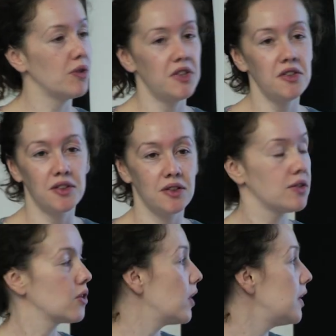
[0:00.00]

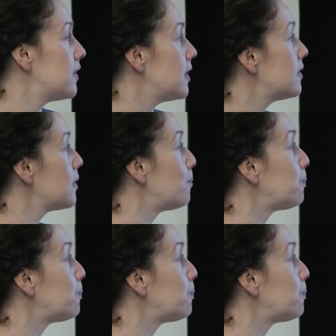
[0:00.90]
resistance crisis.